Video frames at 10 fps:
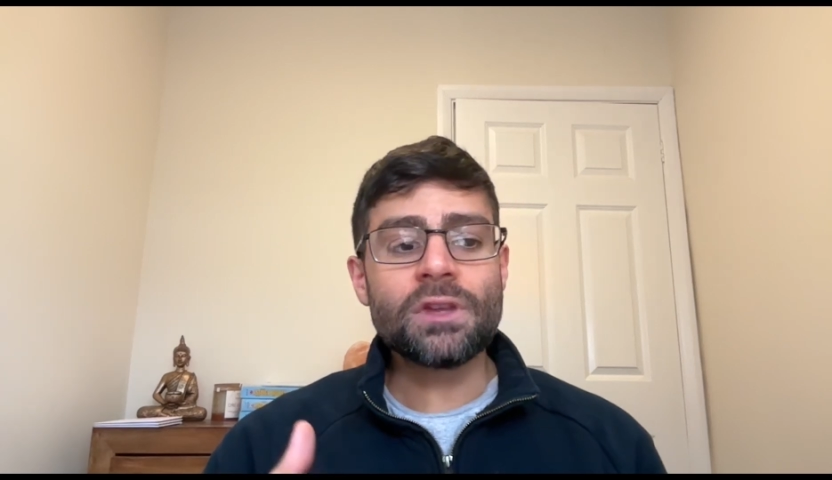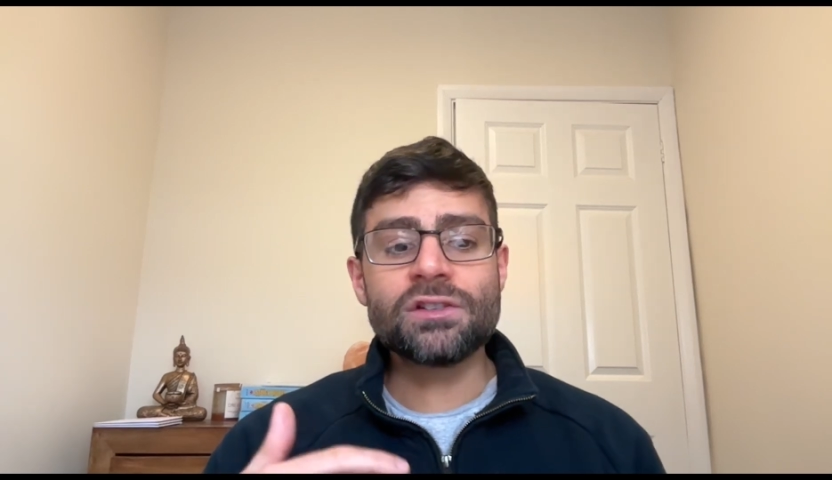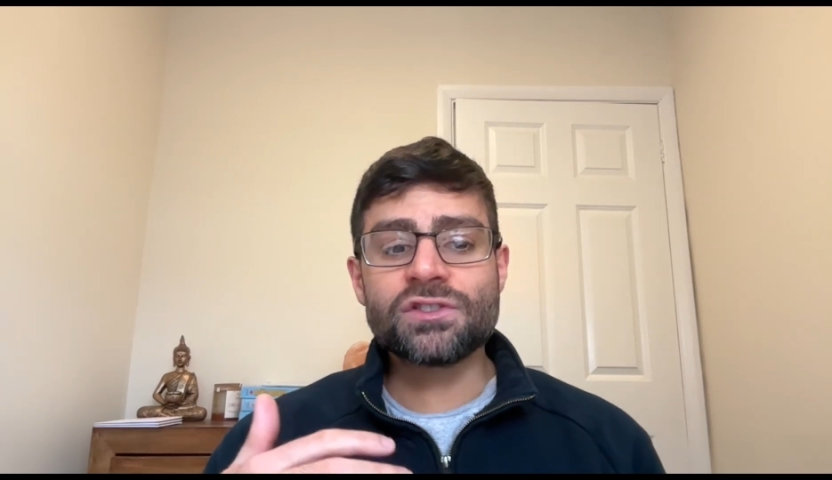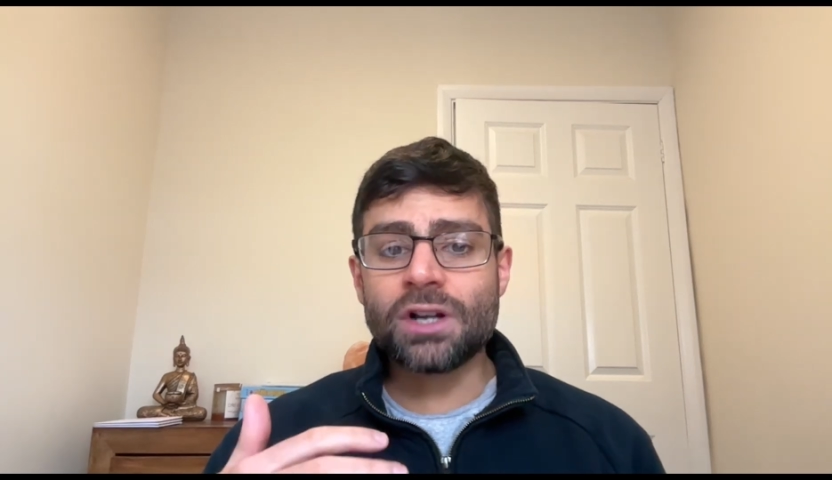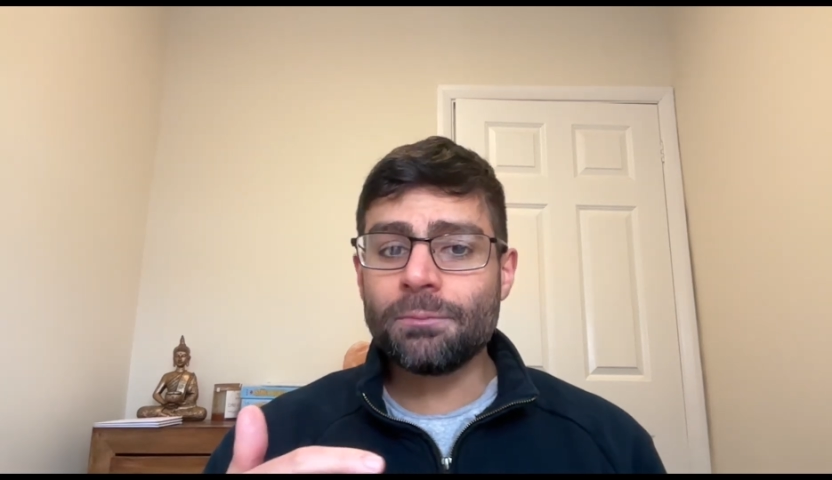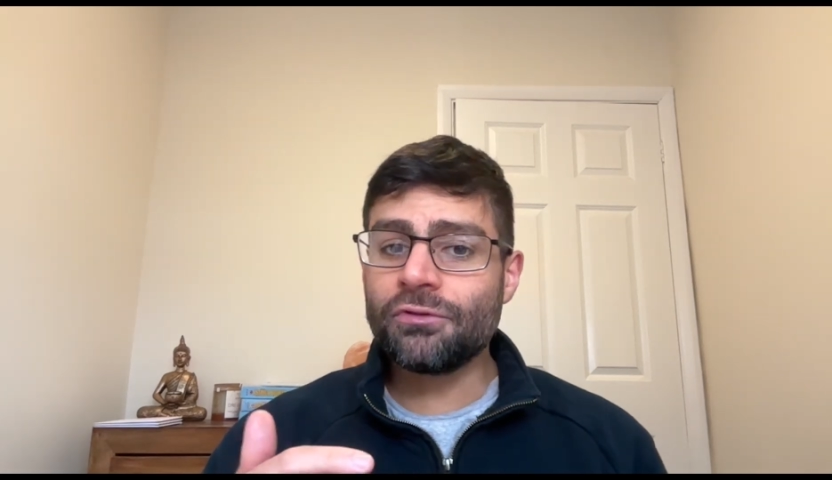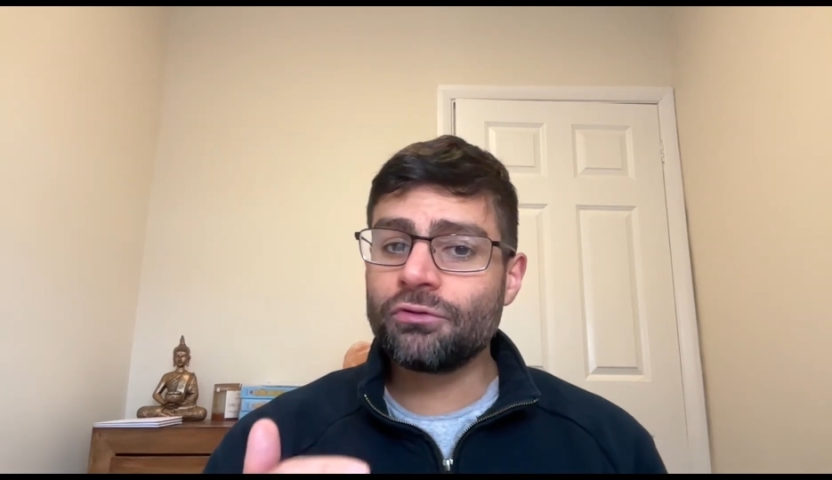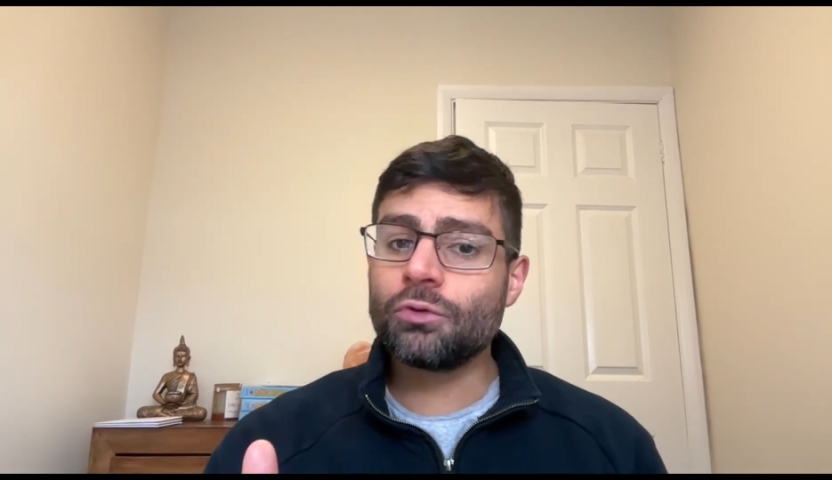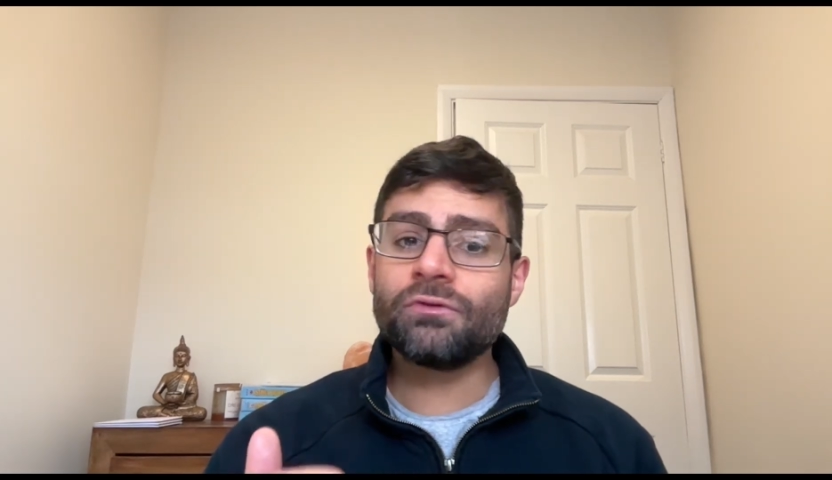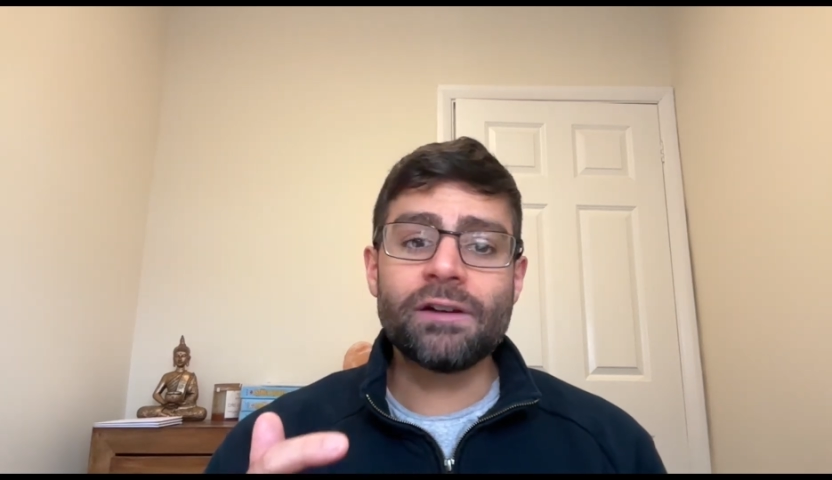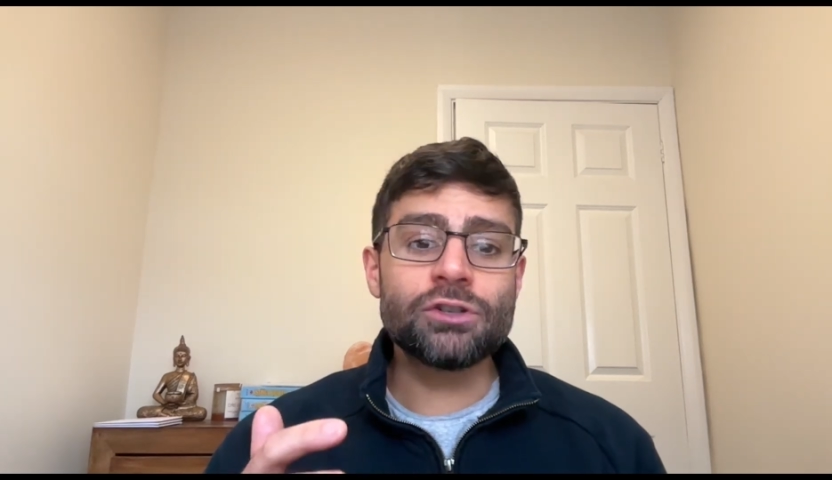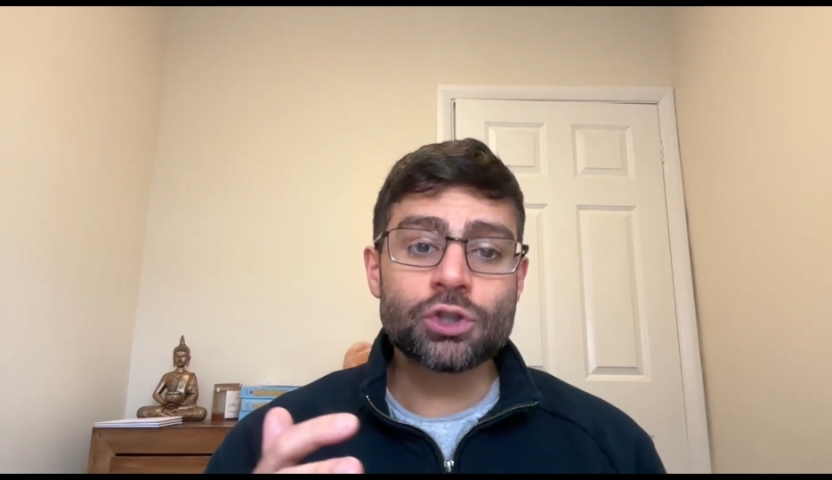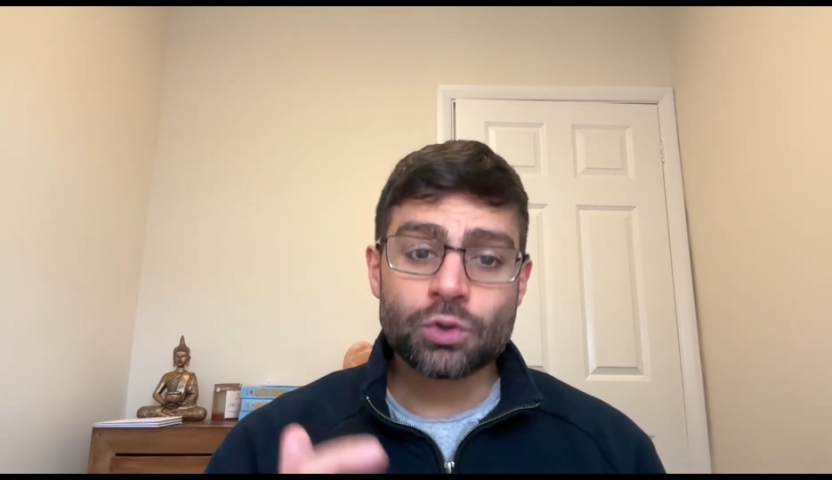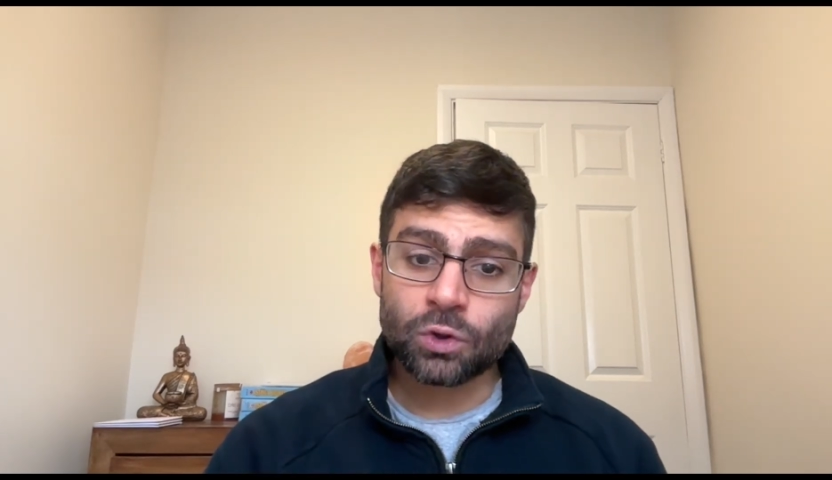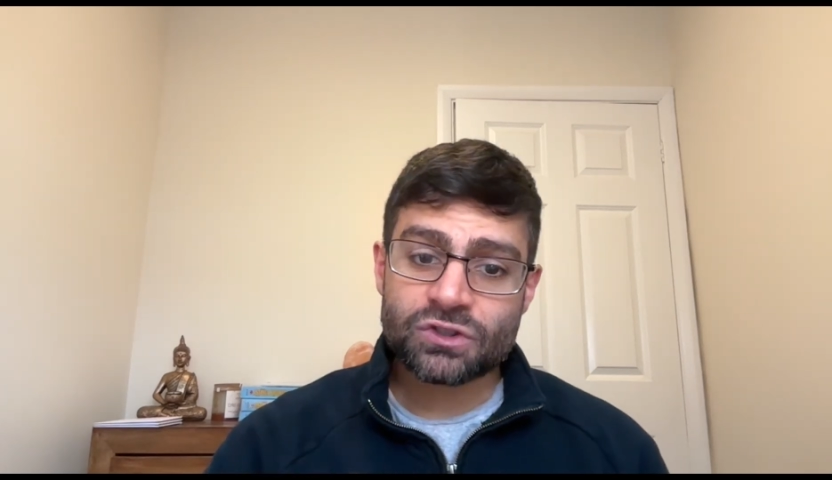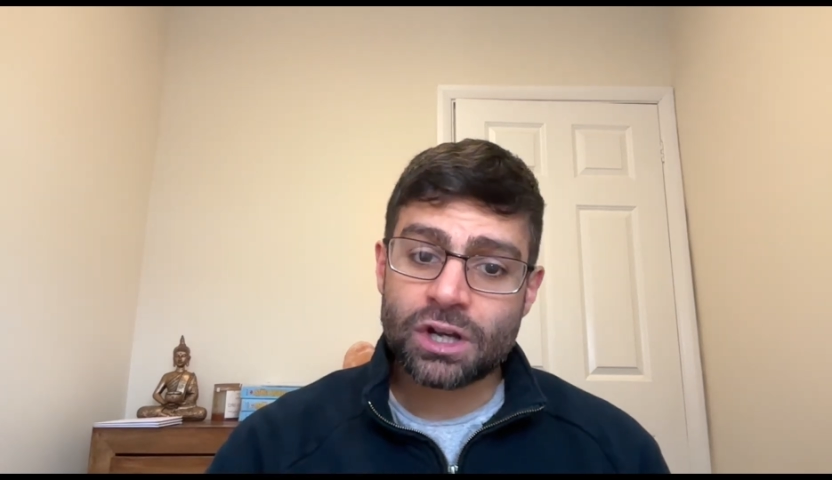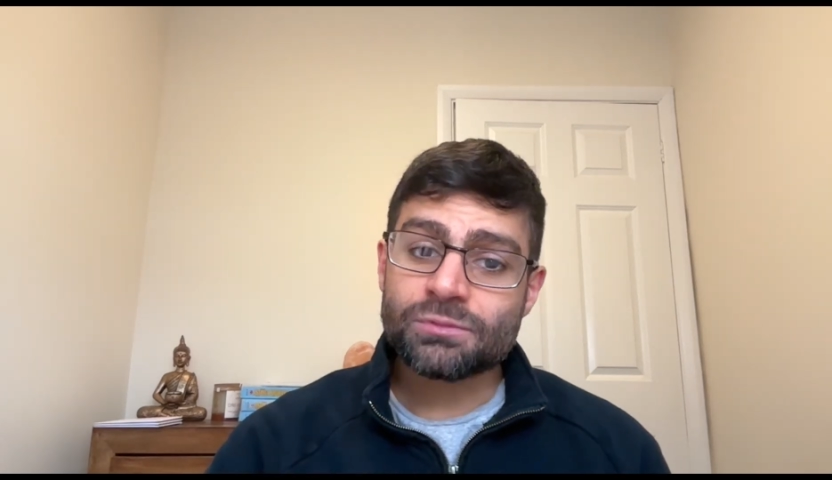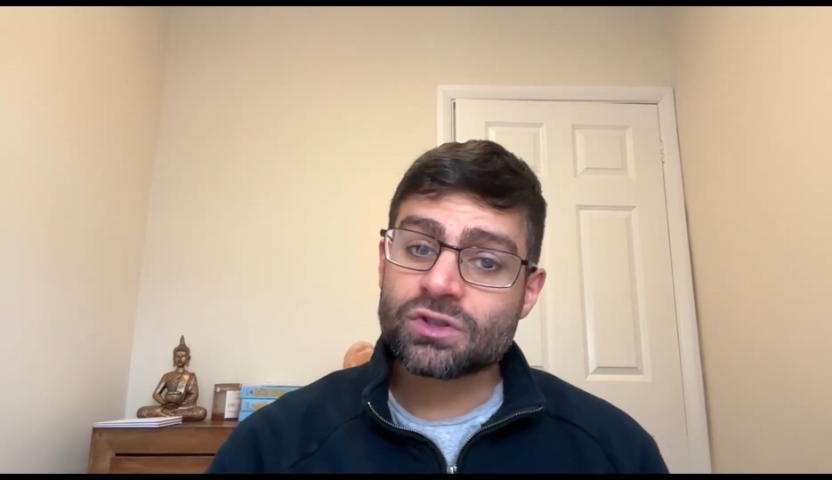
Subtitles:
some through very short-term